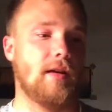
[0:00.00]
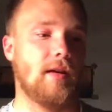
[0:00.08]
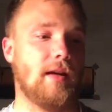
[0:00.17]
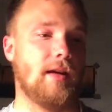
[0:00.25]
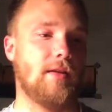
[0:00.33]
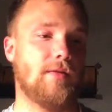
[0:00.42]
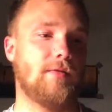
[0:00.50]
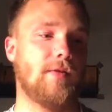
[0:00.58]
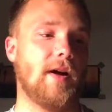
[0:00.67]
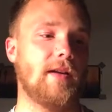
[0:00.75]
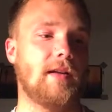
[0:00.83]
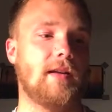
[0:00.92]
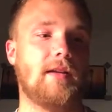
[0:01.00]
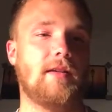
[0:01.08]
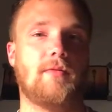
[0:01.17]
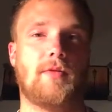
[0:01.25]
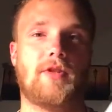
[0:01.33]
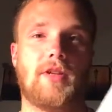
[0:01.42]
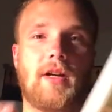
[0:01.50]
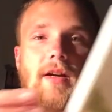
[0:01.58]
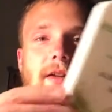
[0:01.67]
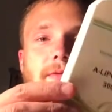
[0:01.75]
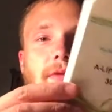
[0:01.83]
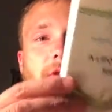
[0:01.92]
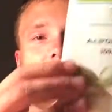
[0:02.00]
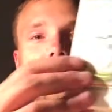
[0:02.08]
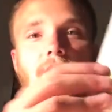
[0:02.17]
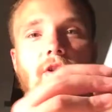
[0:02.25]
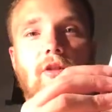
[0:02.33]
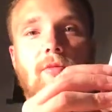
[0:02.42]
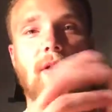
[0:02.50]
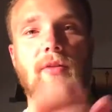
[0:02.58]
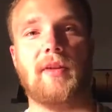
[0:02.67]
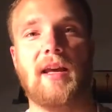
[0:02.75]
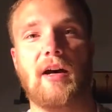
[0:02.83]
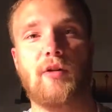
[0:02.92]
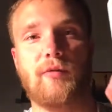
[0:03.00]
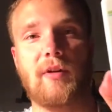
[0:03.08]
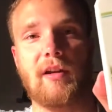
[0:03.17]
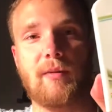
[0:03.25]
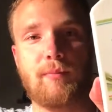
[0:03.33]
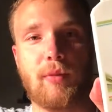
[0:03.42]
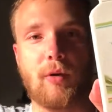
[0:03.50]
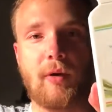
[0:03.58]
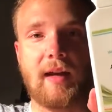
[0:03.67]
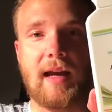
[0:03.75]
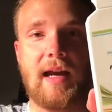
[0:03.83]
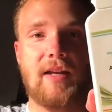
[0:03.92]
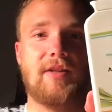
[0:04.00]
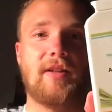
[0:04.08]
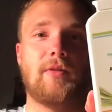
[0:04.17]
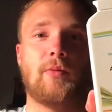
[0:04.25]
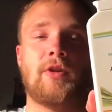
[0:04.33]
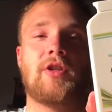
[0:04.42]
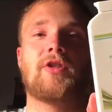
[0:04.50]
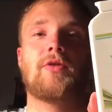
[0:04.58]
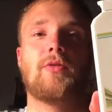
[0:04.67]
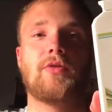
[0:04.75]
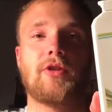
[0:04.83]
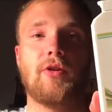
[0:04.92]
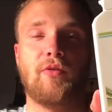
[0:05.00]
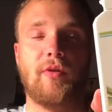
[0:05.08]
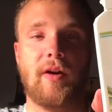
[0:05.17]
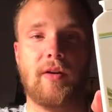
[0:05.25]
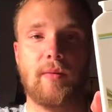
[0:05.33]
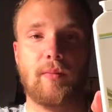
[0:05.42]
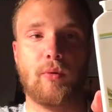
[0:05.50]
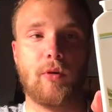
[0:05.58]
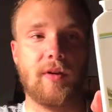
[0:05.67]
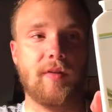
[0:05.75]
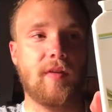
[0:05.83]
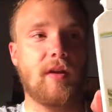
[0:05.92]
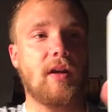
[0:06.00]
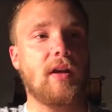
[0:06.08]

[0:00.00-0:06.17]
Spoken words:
And finally, which I forgot to talk about, the alpha lipoic acid, which is also very important.